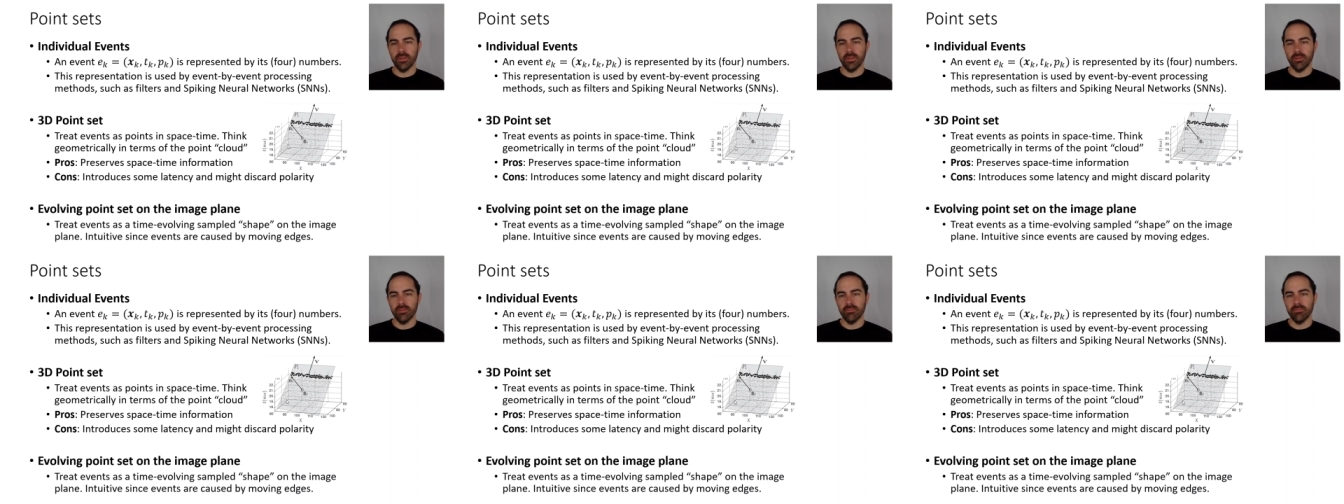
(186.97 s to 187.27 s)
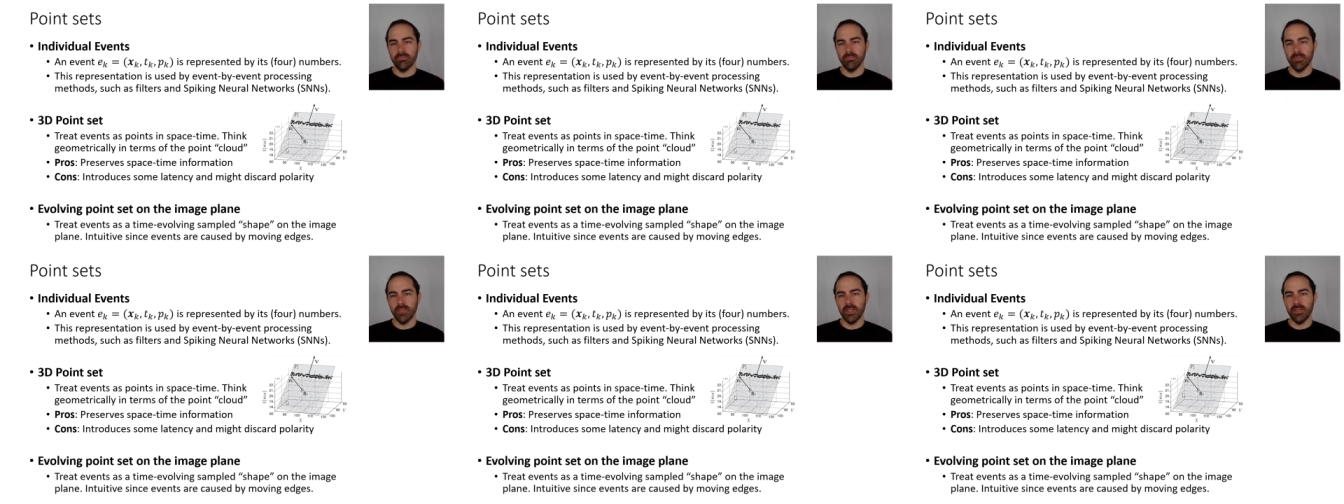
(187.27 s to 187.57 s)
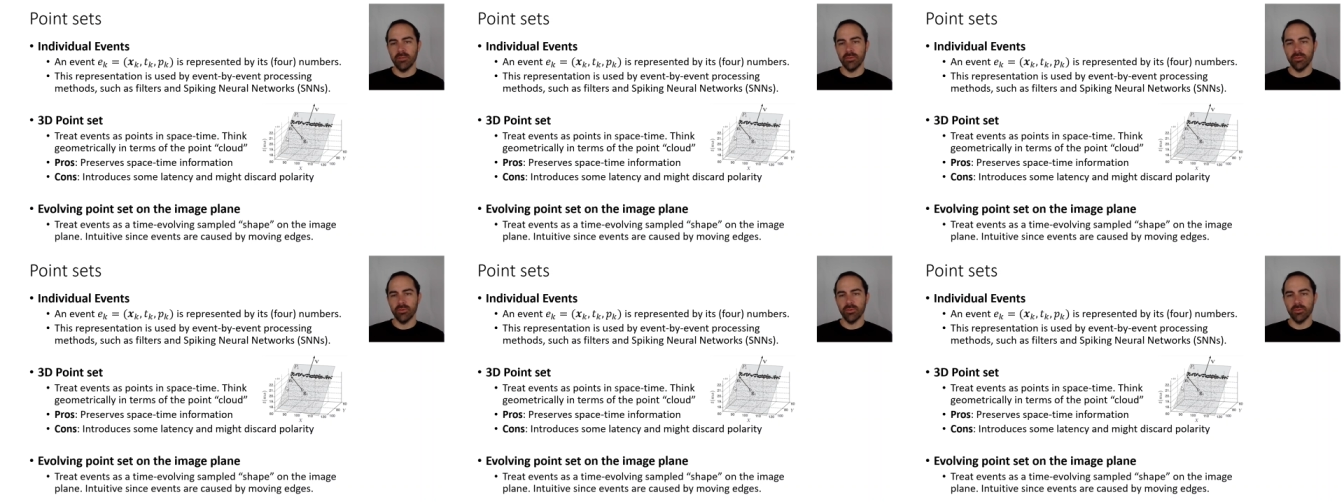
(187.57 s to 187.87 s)
it may
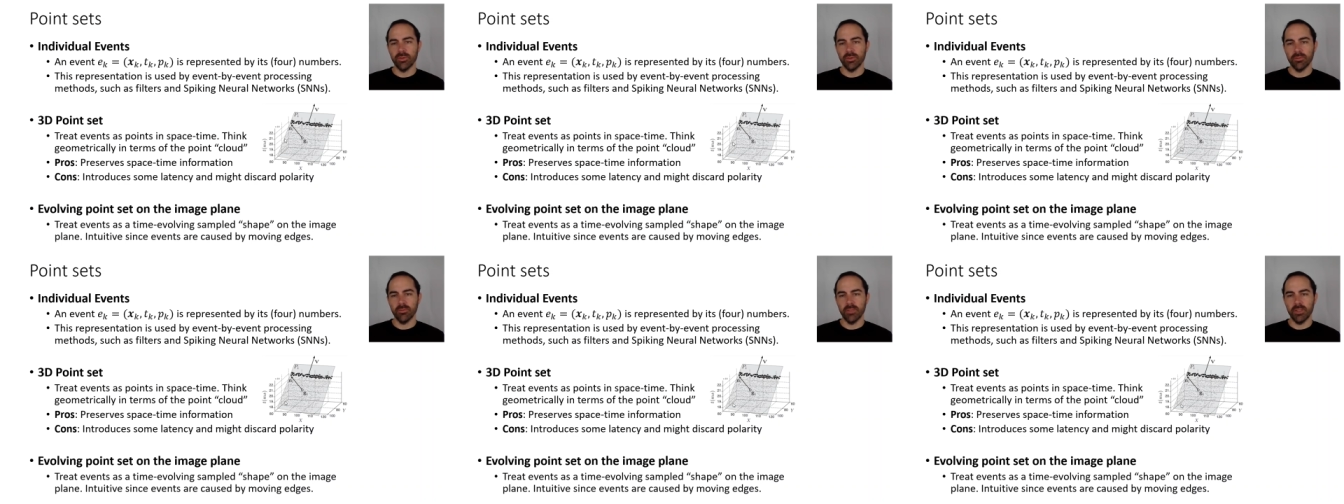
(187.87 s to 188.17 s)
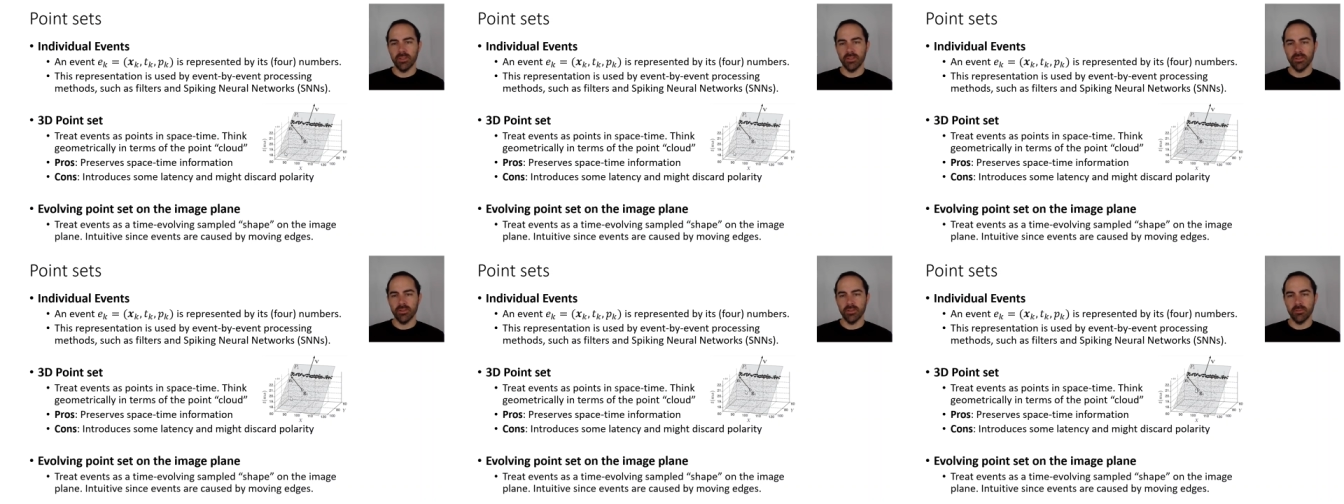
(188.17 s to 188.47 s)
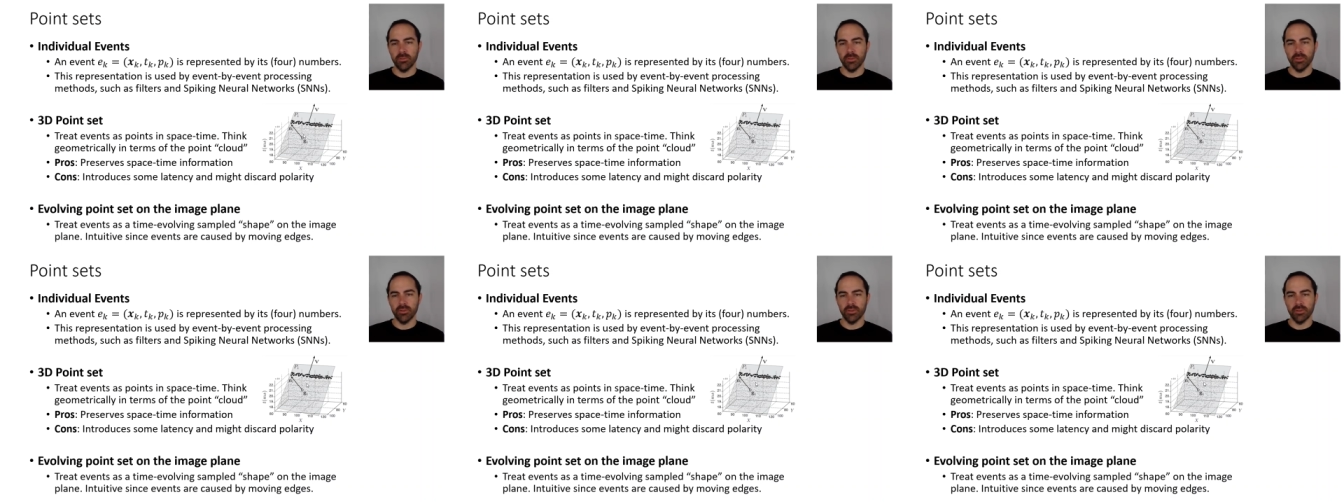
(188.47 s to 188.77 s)
introduce some latency
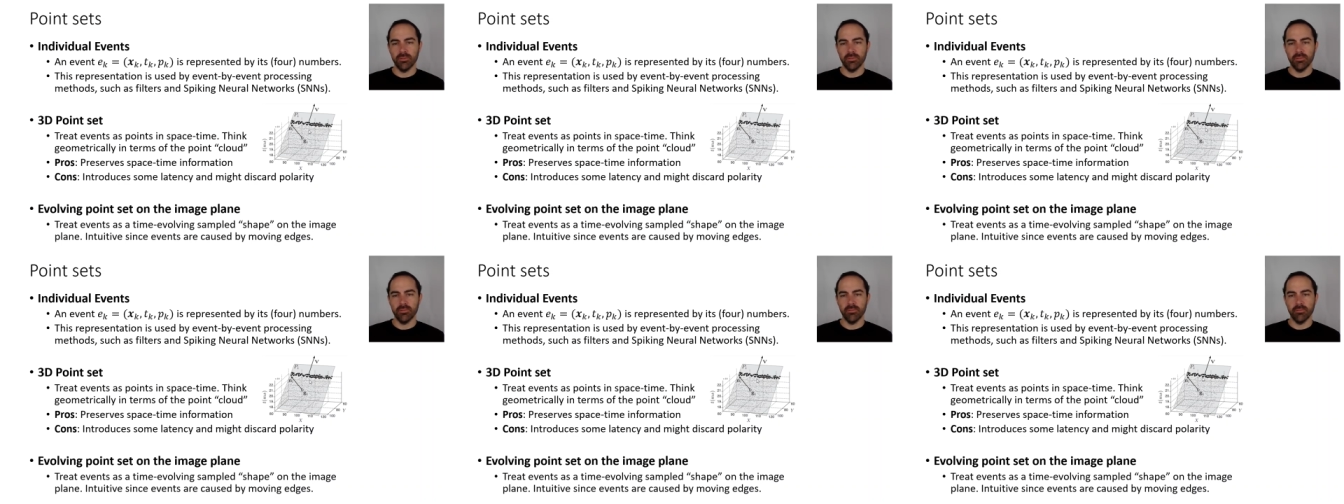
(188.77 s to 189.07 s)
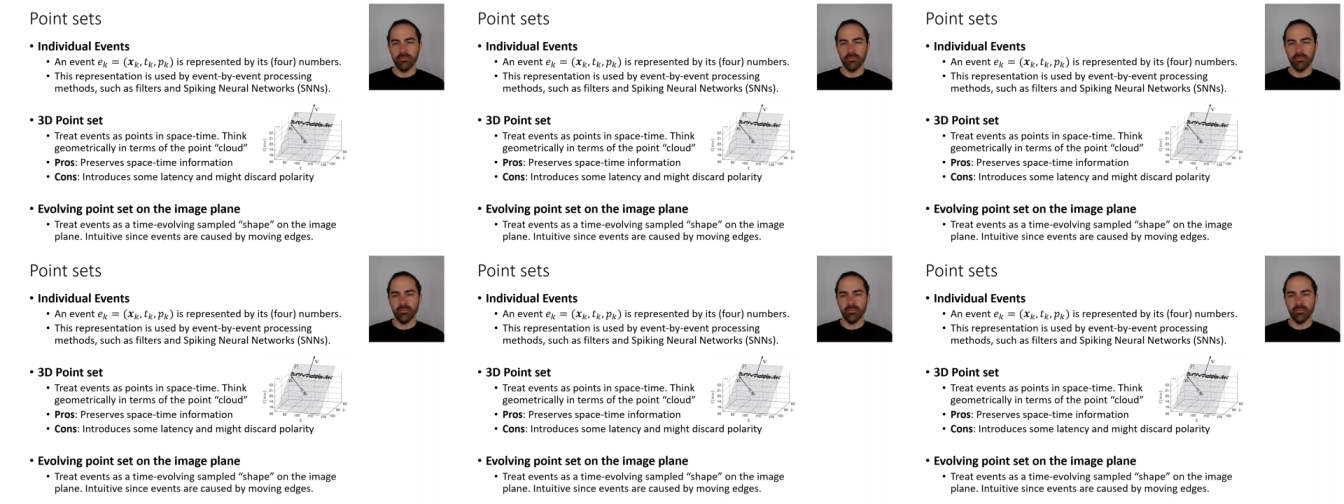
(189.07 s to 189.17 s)
because it,